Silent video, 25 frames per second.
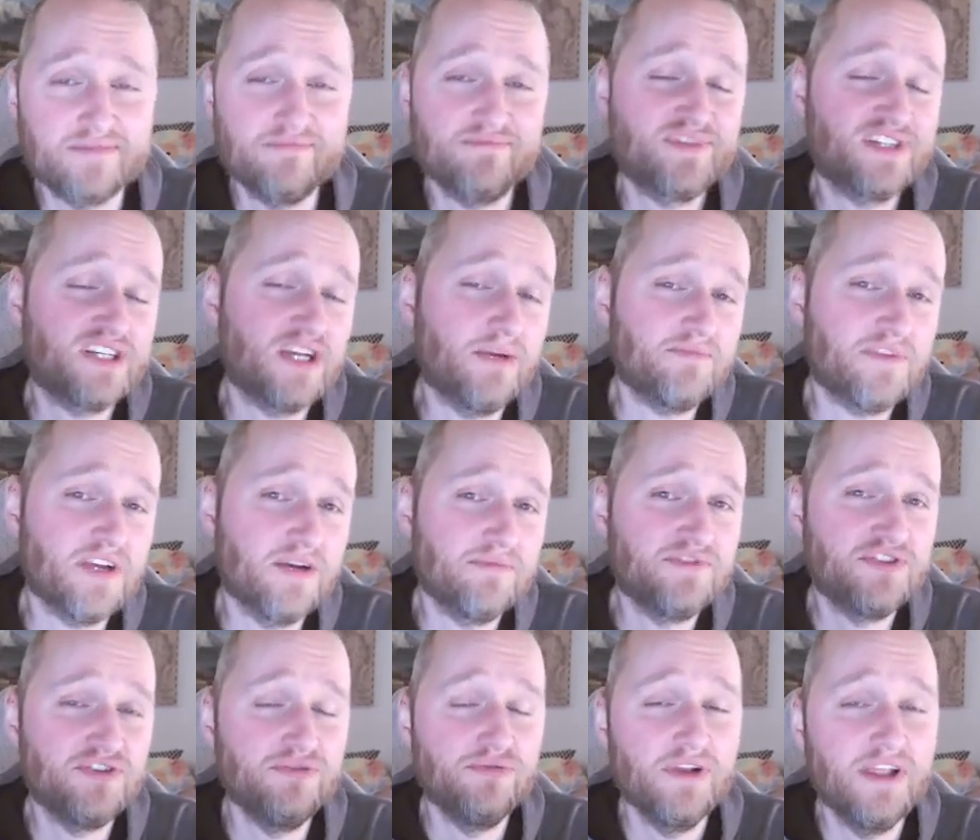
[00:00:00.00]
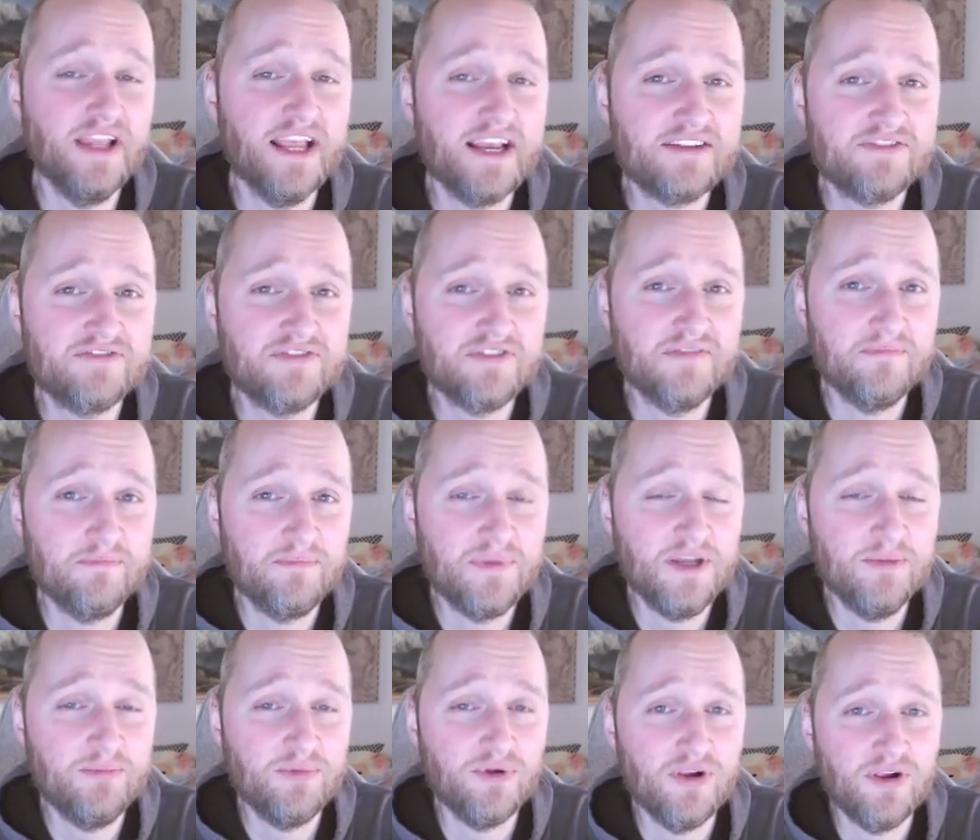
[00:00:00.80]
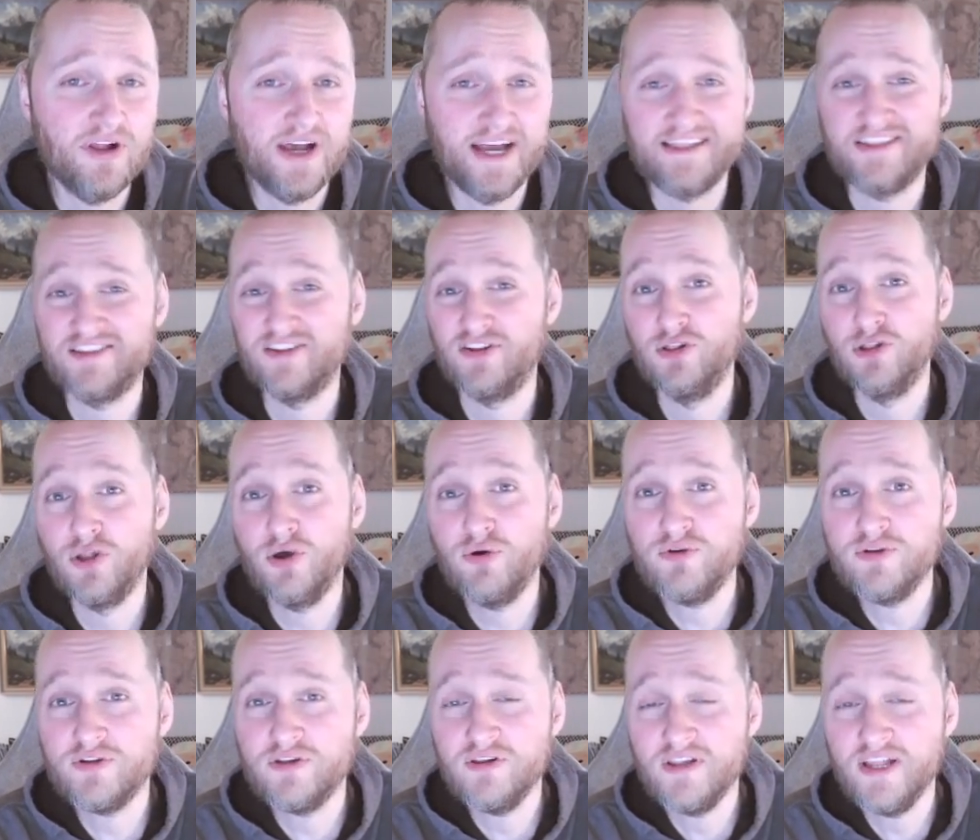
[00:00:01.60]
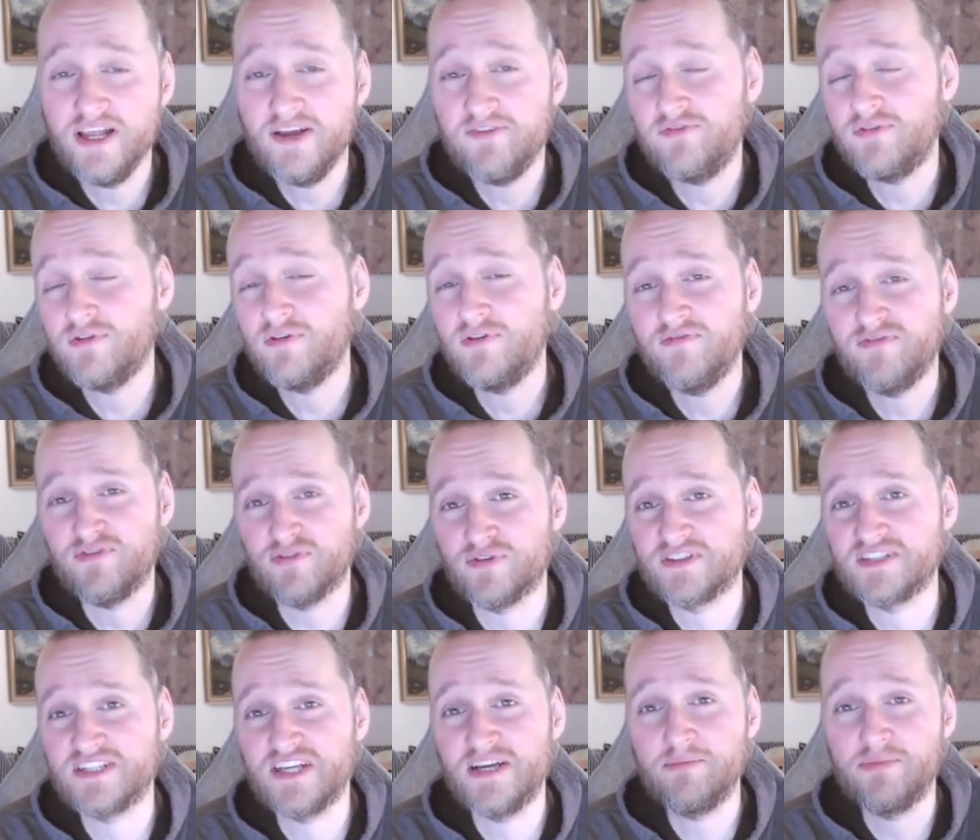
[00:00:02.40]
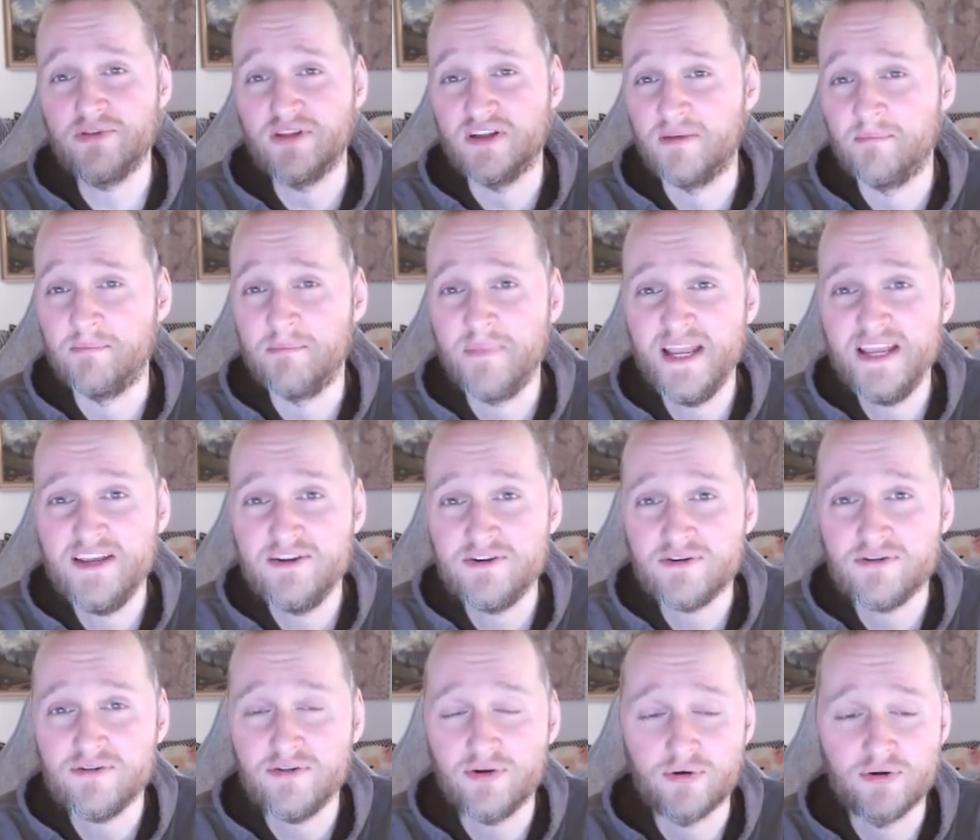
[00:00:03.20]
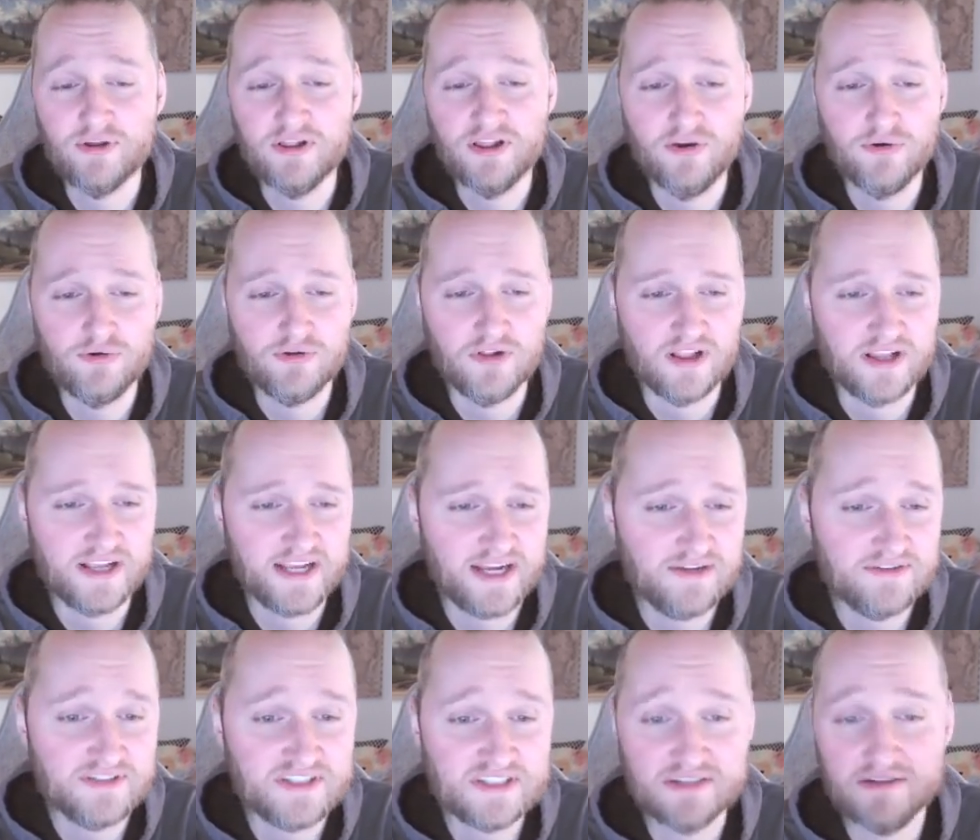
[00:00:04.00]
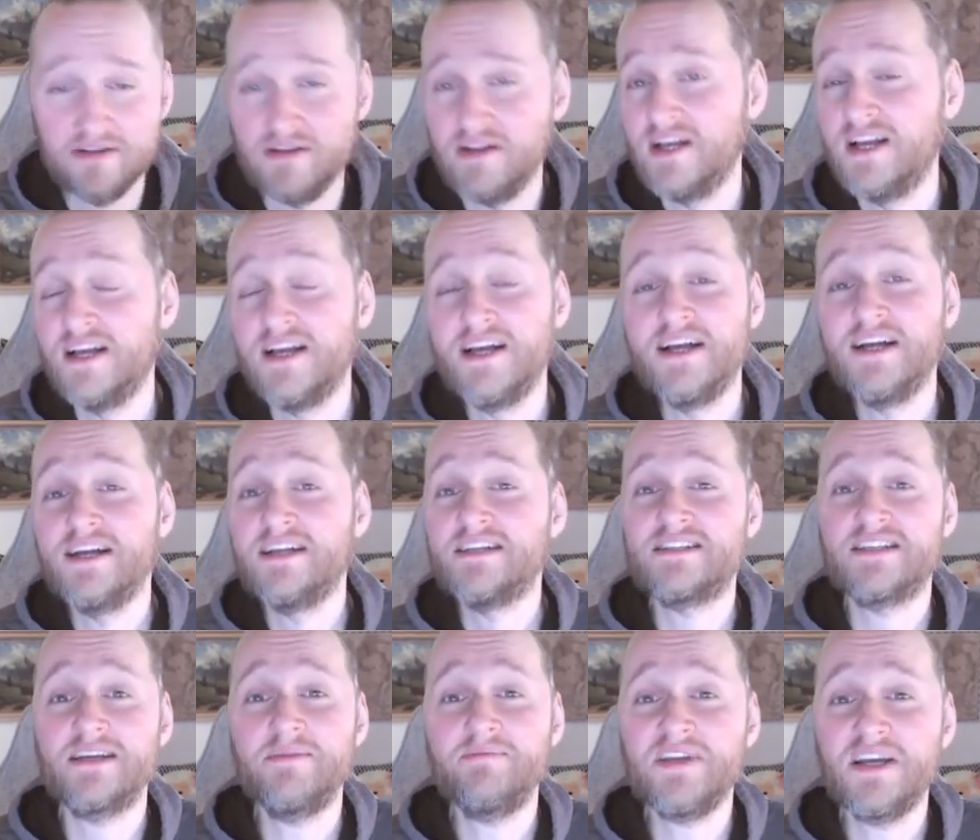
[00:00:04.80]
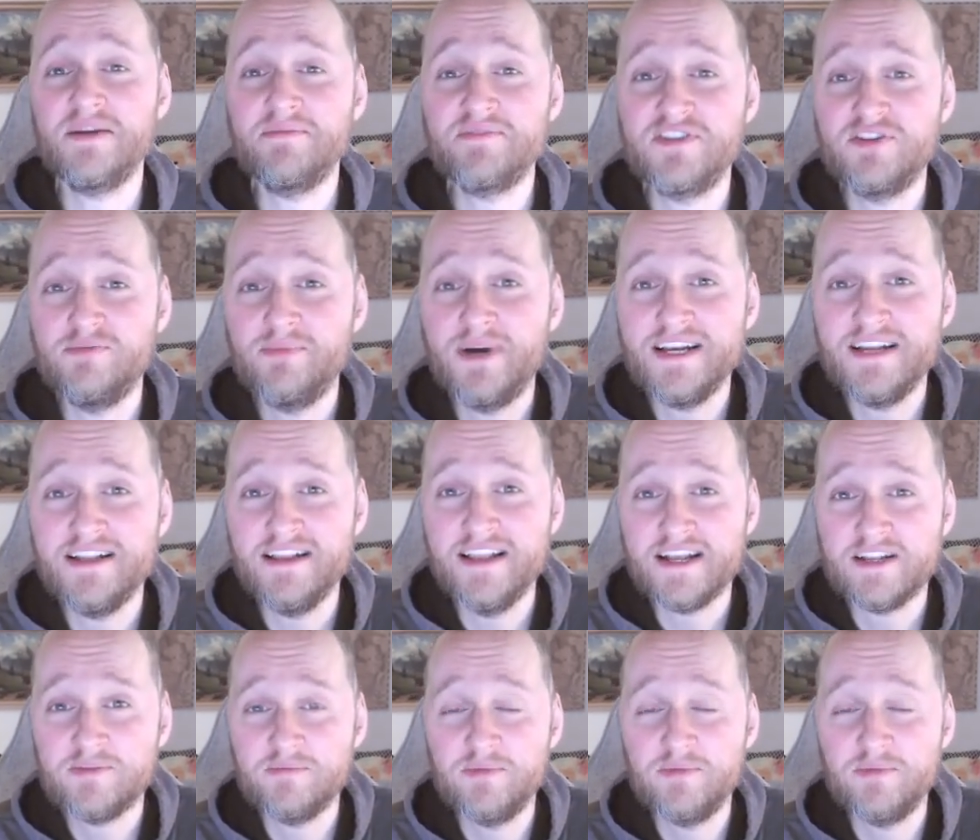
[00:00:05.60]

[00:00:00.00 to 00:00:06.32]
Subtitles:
Sometimes you elect people at the local level, for example, a mayor or a local council. Sometimes you might elect